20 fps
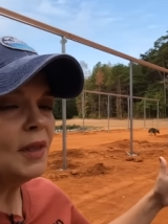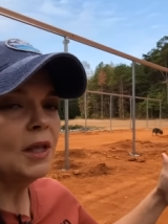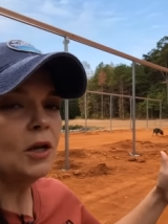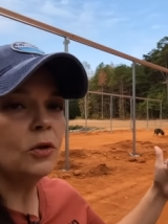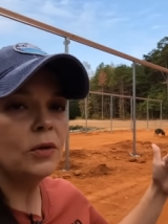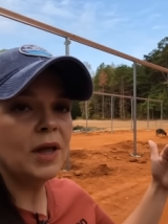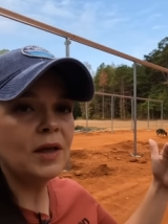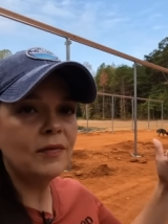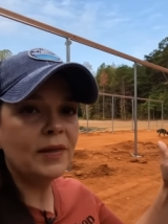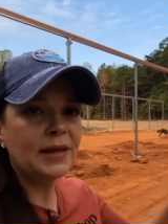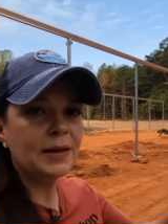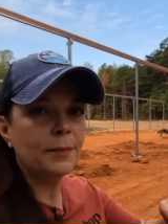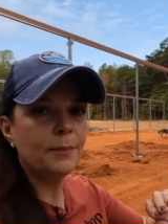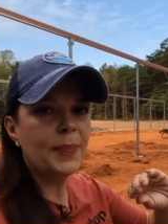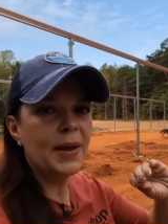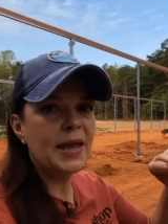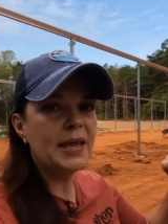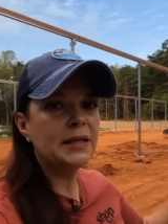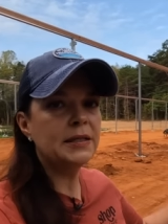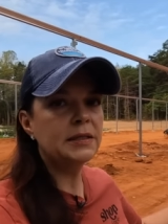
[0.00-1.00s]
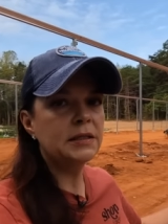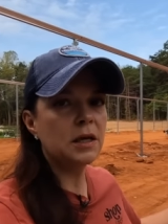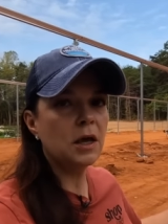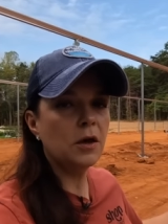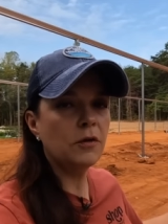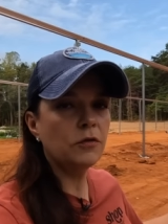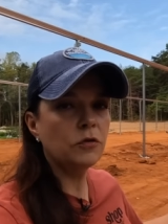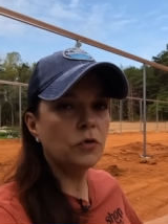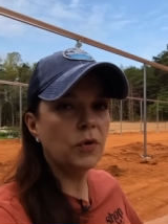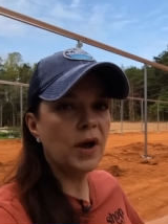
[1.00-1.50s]
it'll have like a base
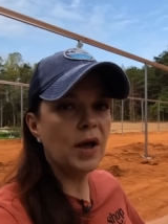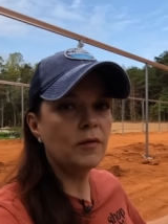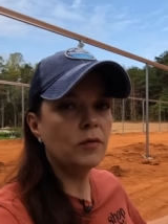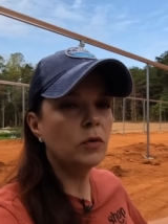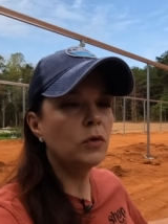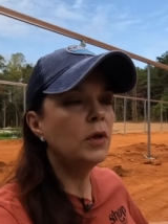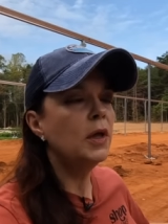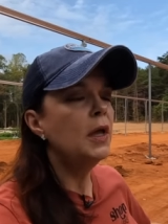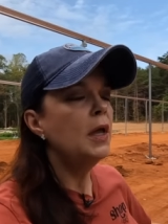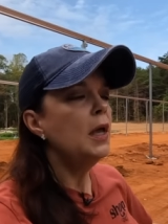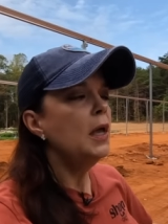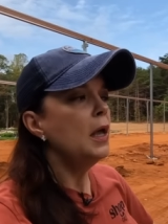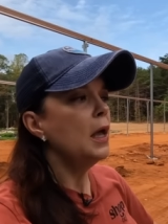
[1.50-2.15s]
of gravel,